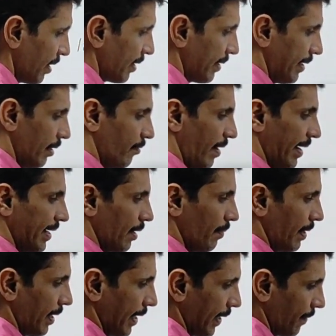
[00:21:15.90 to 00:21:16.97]
divided
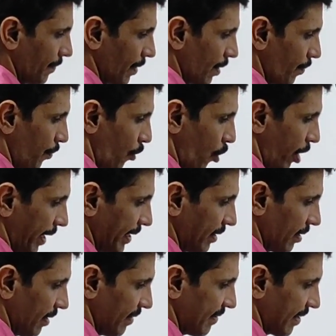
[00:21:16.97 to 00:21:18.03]
by
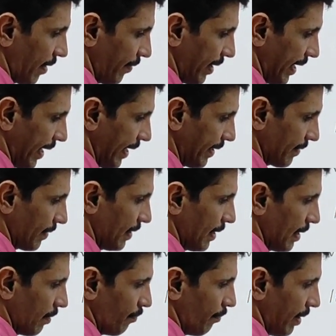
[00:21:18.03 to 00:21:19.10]
0.78
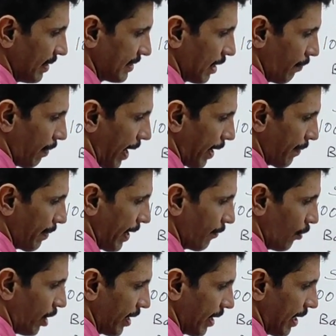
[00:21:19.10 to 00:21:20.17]
multiplied by
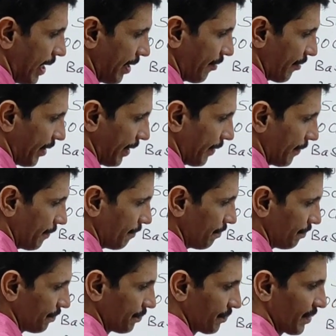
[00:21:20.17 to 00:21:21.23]
what? 100.
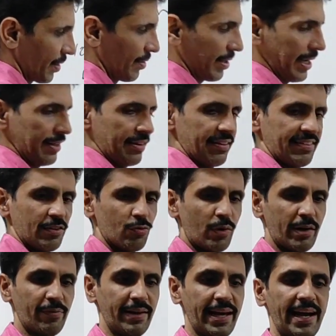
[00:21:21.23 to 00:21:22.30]
Okay, this is
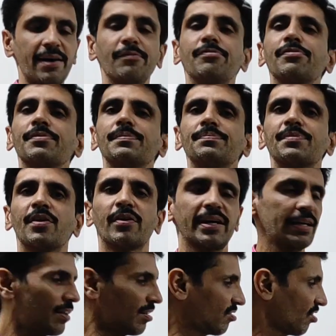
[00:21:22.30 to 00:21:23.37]
what we have.
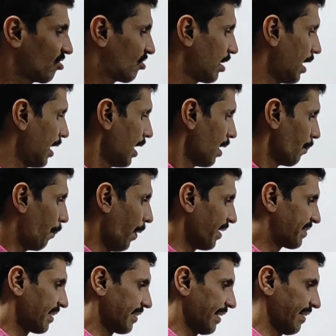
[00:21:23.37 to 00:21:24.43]
Okay, this is the
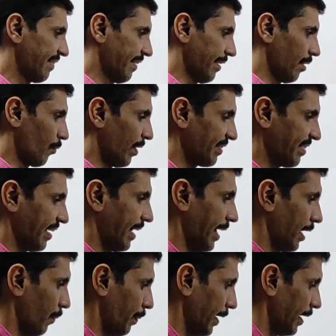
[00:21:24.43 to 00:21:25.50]
percentage error. Once again I
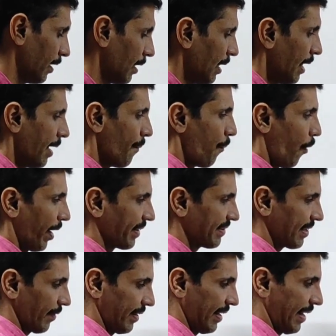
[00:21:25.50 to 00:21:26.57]
repeat,
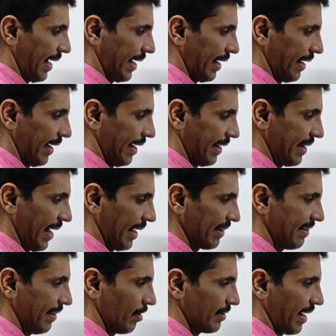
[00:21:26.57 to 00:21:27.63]

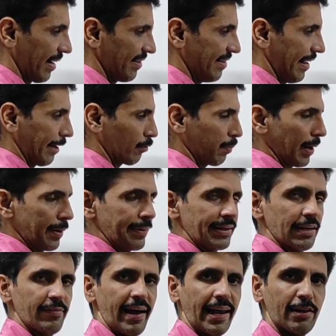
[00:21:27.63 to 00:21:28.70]
0.7890, that is the
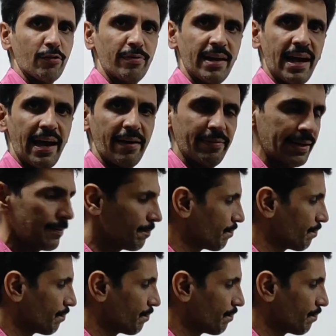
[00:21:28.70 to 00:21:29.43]
experimental value we are having,